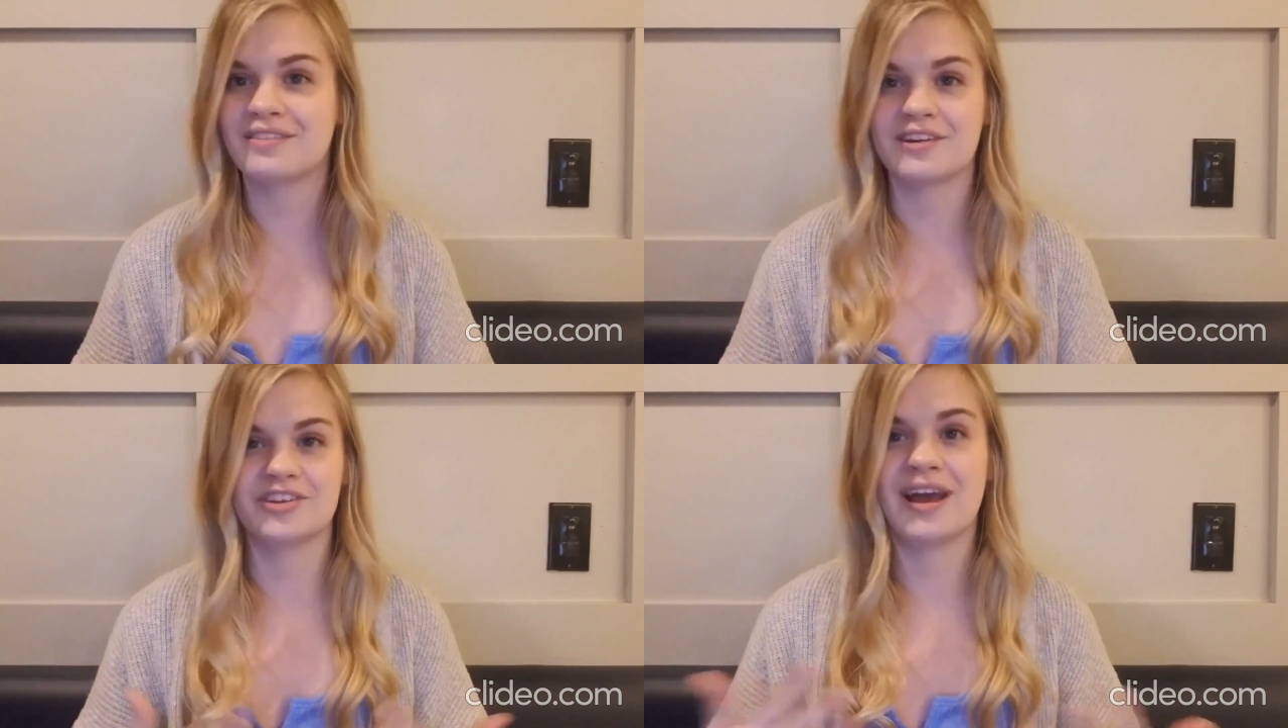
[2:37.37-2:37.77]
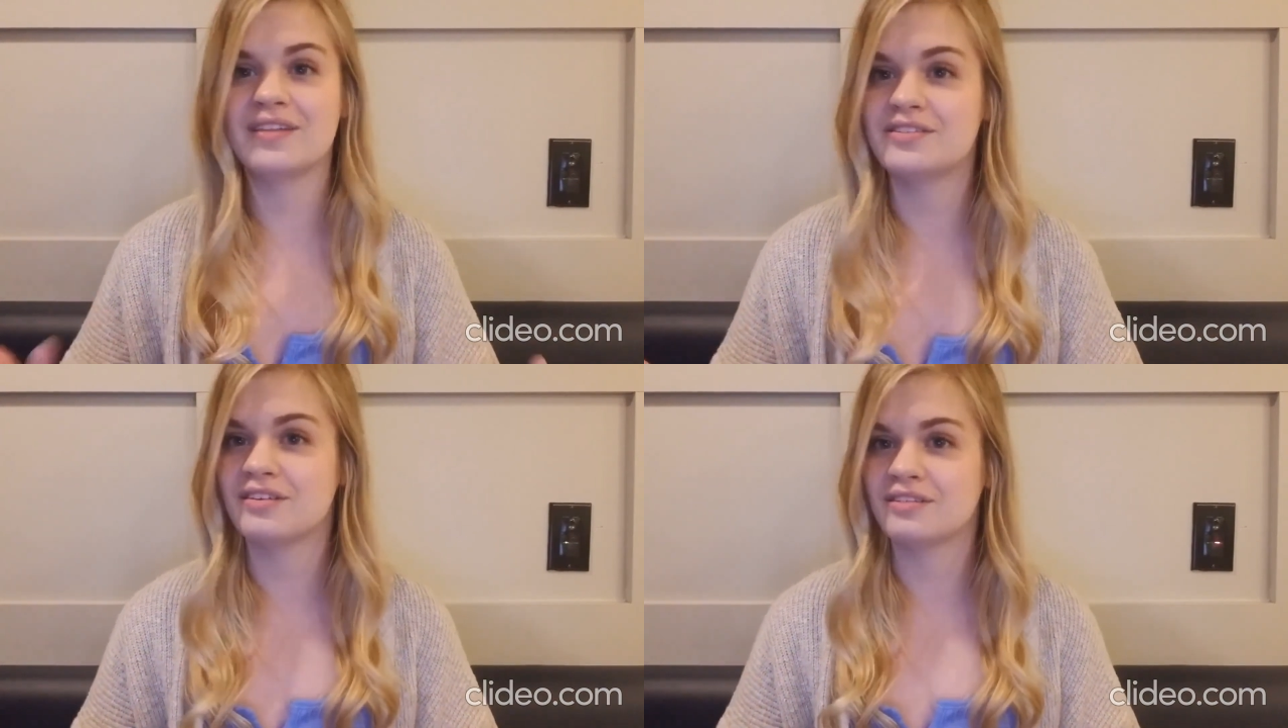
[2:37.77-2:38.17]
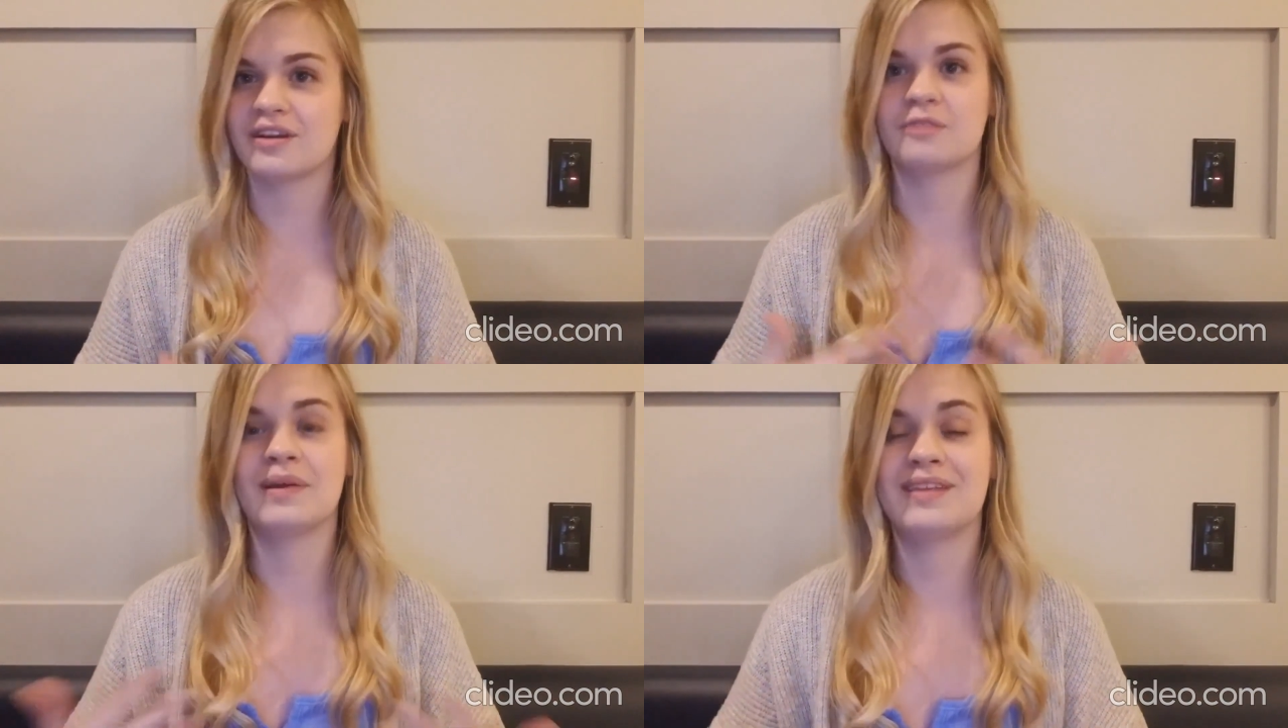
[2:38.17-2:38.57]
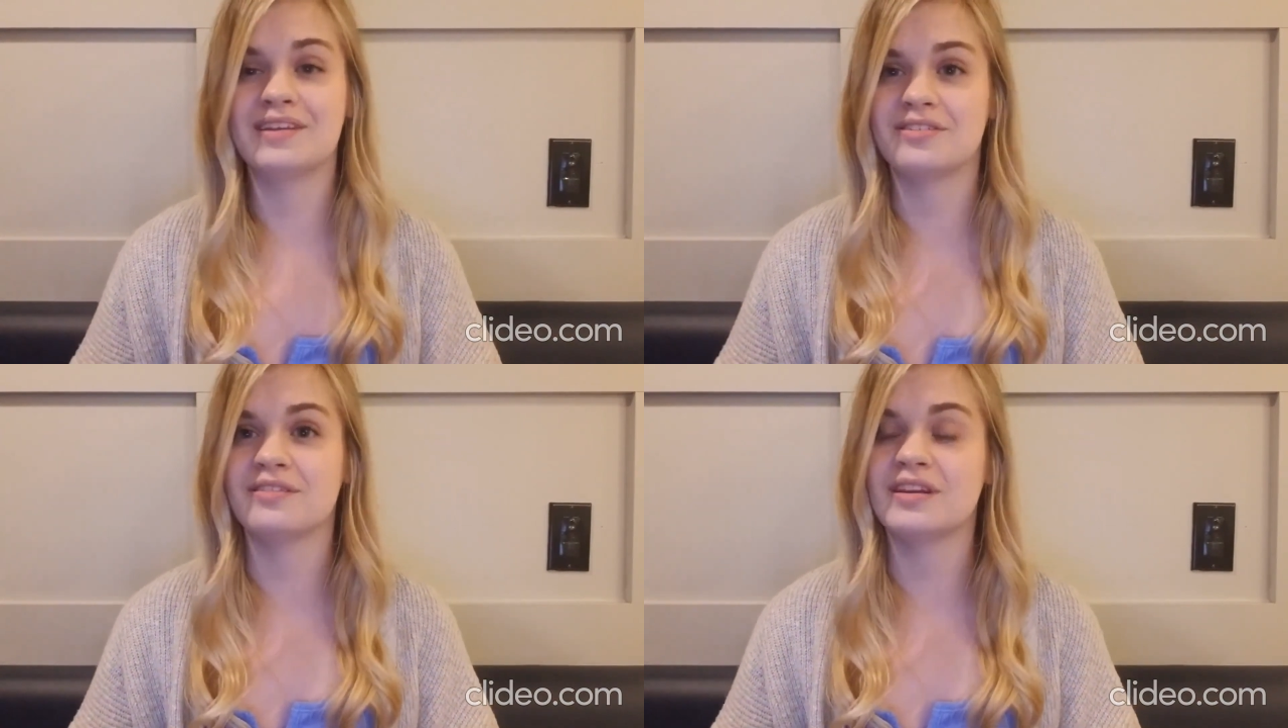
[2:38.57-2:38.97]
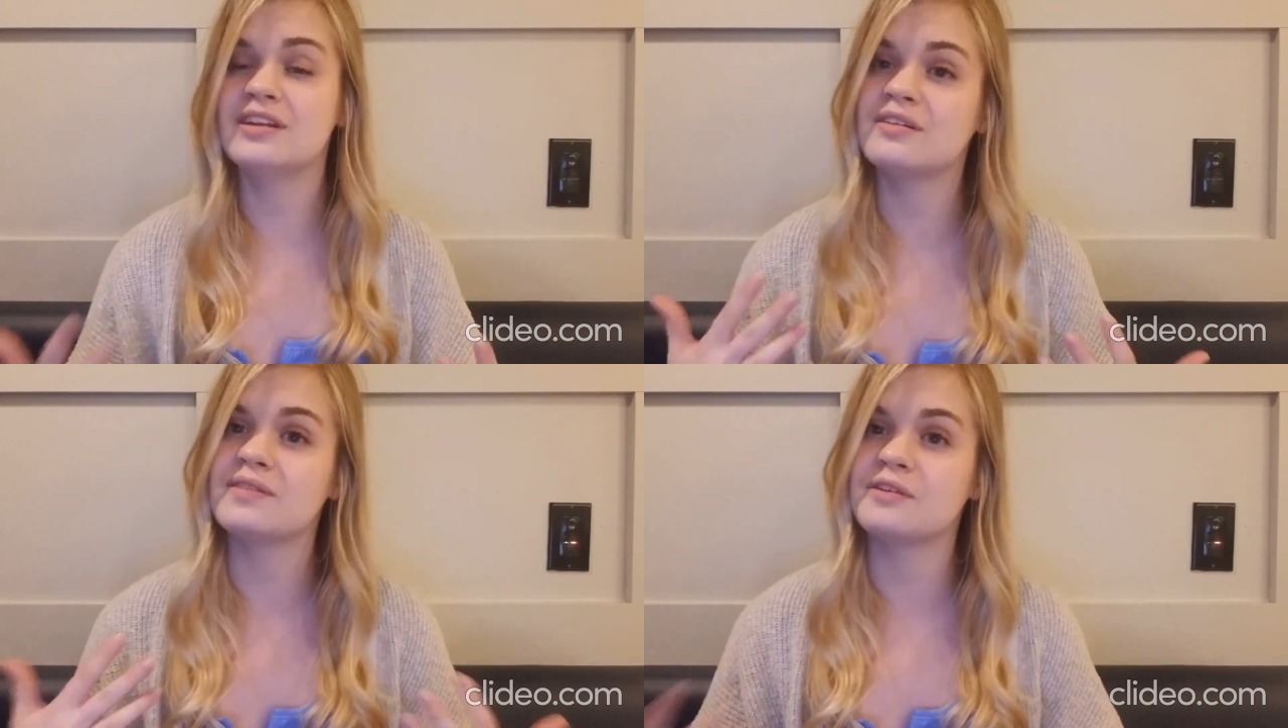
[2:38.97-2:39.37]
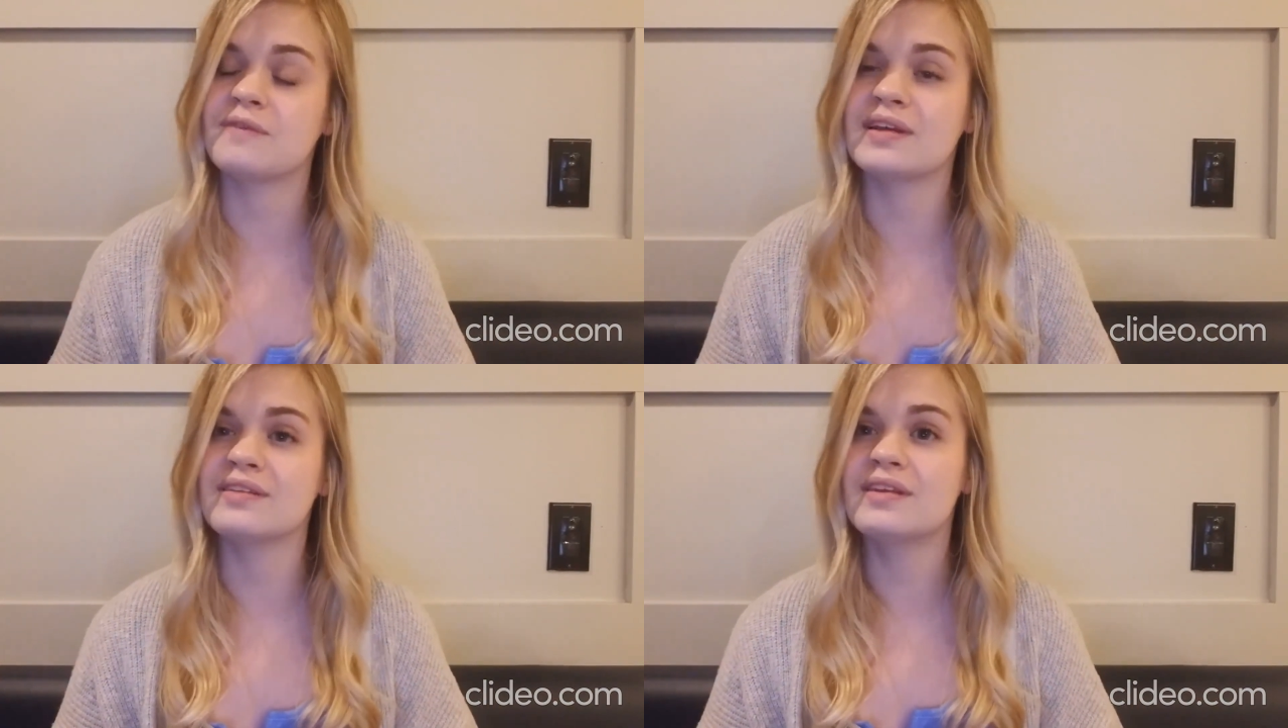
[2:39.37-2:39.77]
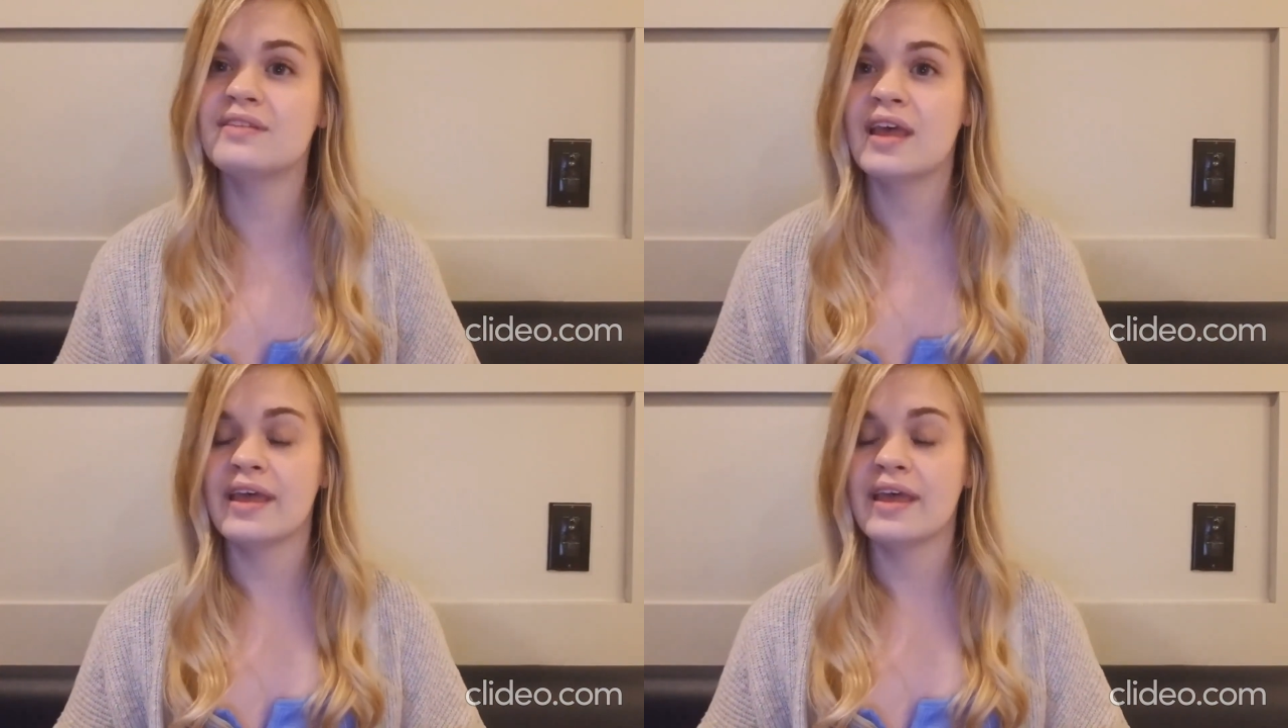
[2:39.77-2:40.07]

their challenges, their expectations in each of these phases,